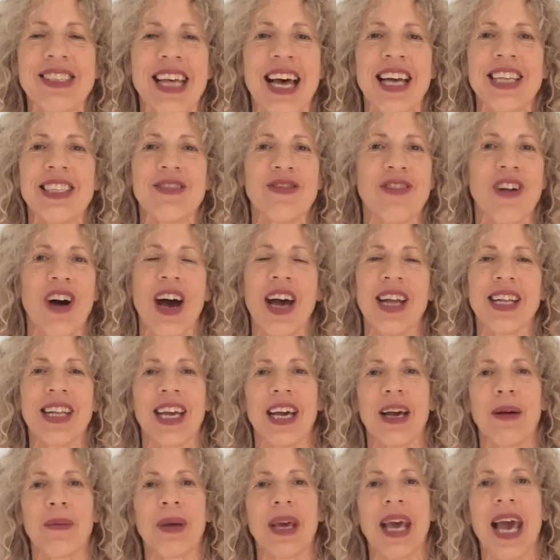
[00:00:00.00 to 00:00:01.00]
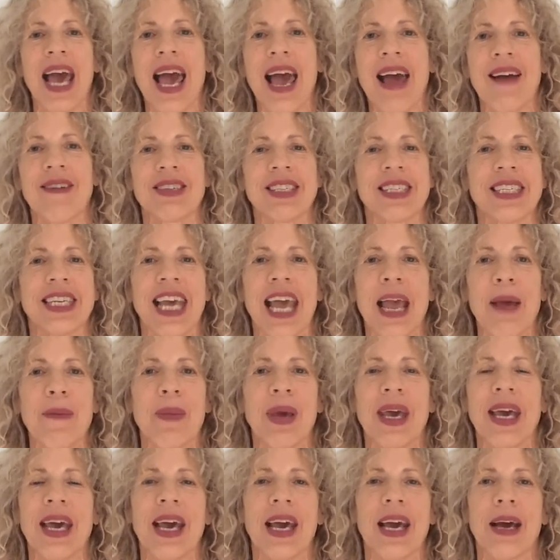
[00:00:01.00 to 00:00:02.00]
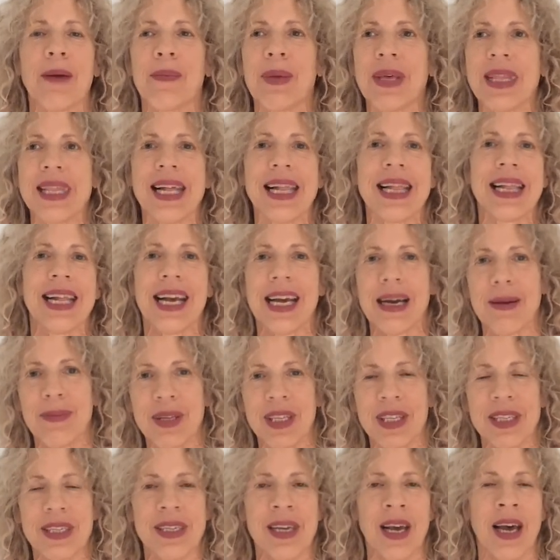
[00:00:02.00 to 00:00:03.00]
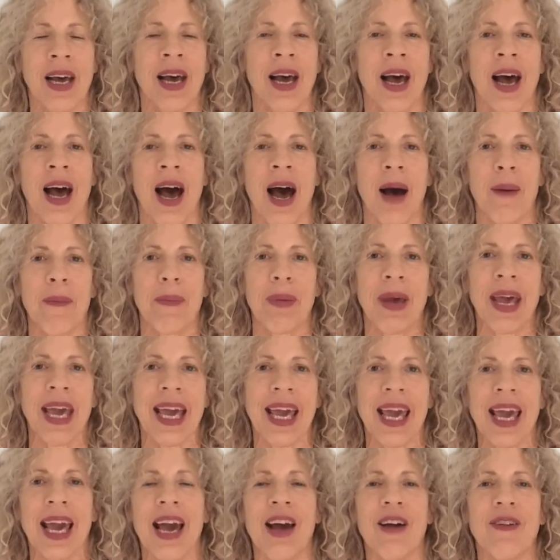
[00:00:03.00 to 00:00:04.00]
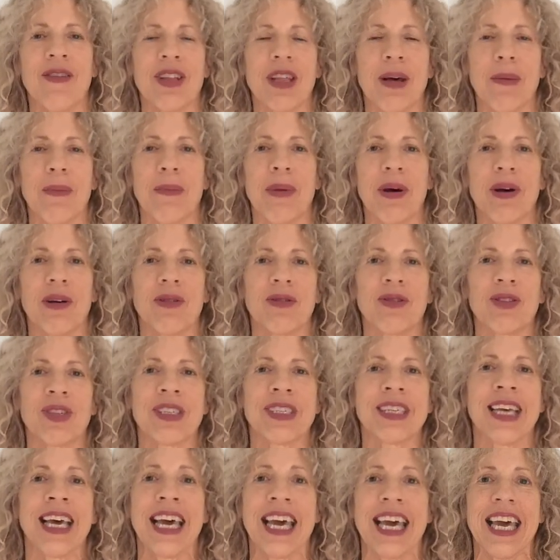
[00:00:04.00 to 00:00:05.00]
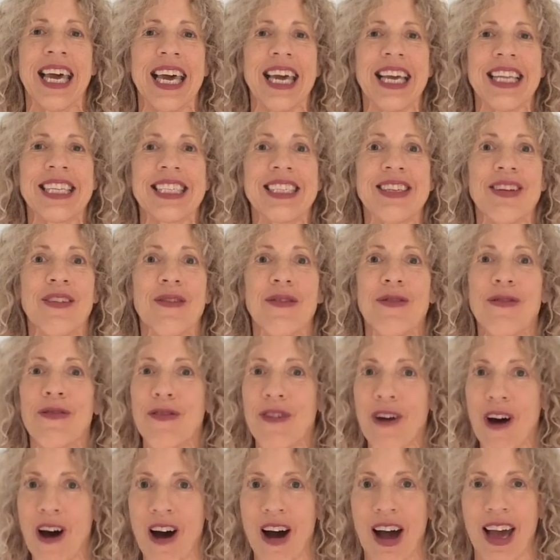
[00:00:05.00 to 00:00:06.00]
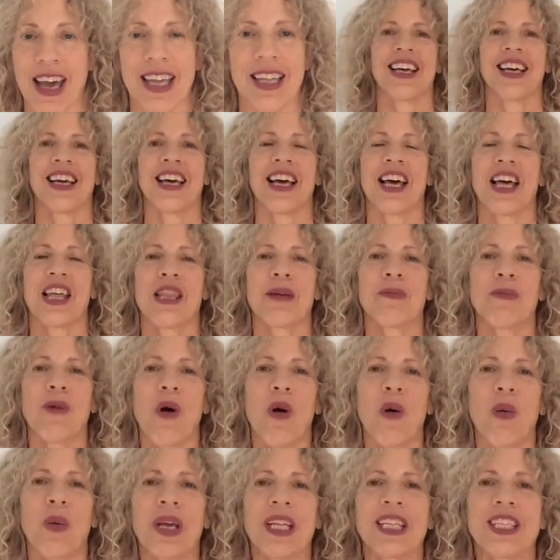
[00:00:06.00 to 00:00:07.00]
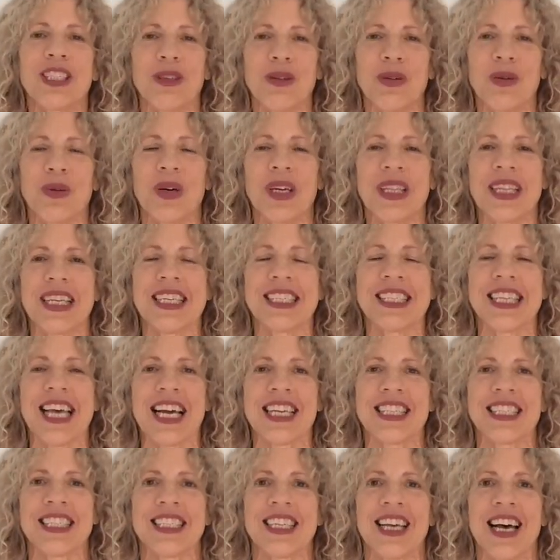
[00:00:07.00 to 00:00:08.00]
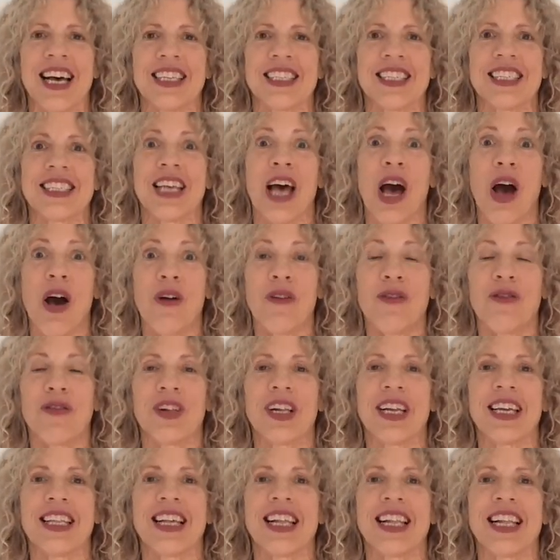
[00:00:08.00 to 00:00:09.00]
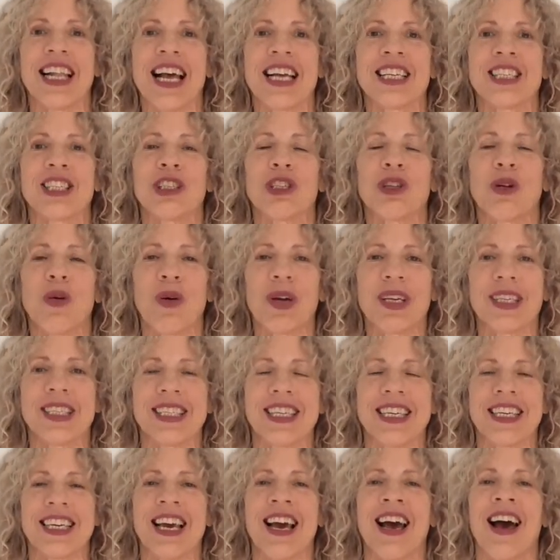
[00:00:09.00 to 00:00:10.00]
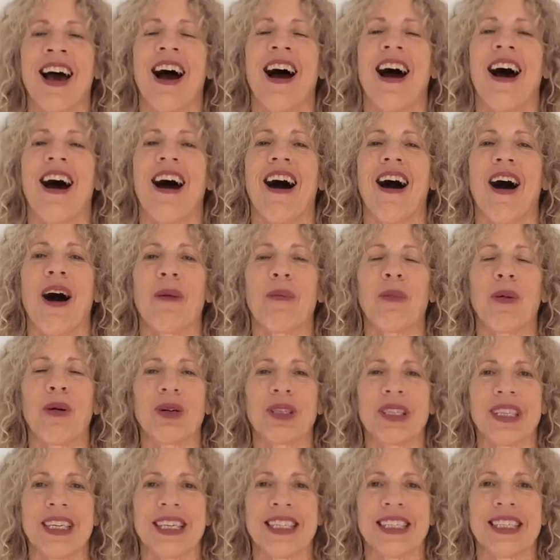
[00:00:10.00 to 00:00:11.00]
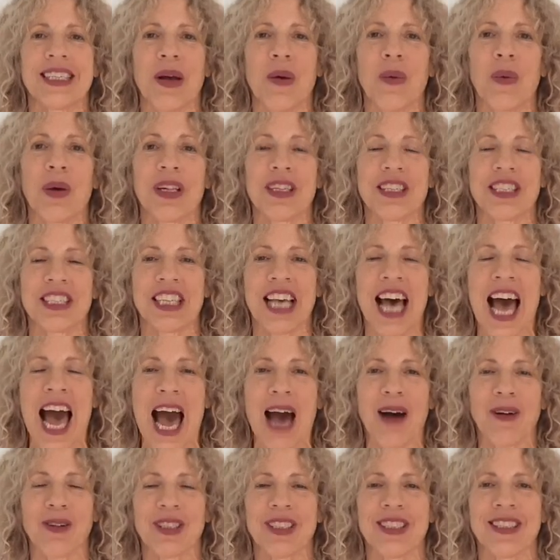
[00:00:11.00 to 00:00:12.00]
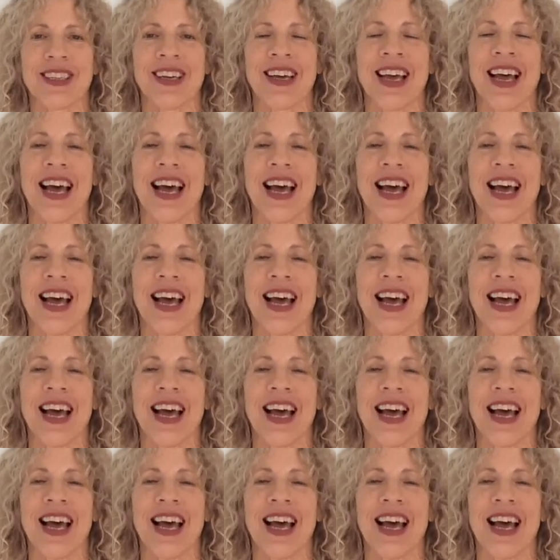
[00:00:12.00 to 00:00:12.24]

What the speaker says: that's fine. It can be air escaping, it can be the ligaments pinging over the bones. It's fine. The more we do these exercises, hopefully the less noisy our bodies will sound.